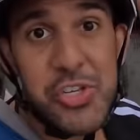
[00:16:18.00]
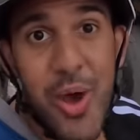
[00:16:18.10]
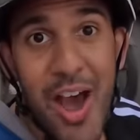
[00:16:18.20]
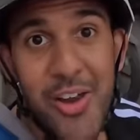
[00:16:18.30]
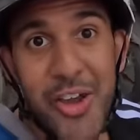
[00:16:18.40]
as
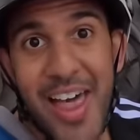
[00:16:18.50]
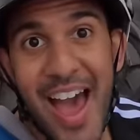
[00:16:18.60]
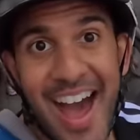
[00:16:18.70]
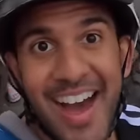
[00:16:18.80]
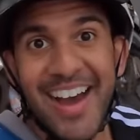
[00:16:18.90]
well, look at
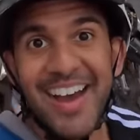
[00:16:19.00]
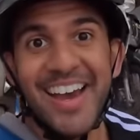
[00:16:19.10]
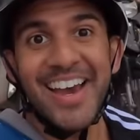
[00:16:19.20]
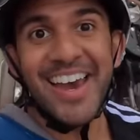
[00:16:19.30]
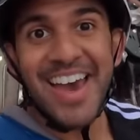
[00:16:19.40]
that.
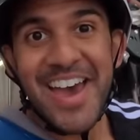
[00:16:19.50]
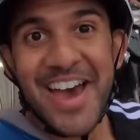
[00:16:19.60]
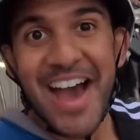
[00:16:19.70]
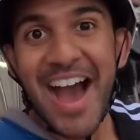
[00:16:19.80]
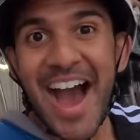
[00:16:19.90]

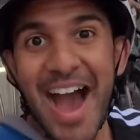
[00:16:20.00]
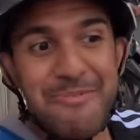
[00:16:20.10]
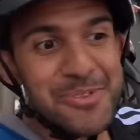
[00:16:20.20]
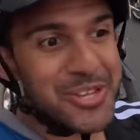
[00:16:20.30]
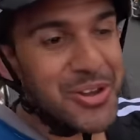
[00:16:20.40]

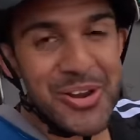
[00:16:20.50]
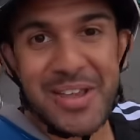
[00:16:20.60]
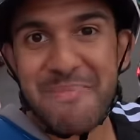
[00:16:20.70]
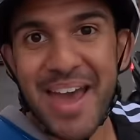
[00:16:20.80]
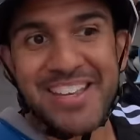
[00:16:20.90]

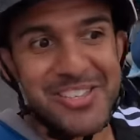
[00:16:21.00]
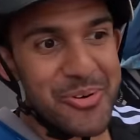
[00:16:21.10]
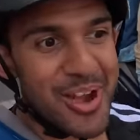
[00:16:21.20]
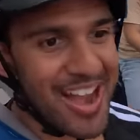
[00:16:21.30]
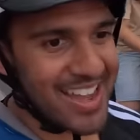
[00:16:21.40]
Absolutely
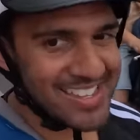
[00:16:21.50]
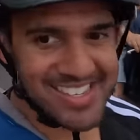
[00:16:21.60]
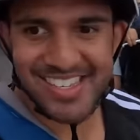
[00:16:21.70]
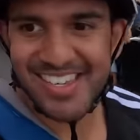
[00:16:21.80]
mental, guys.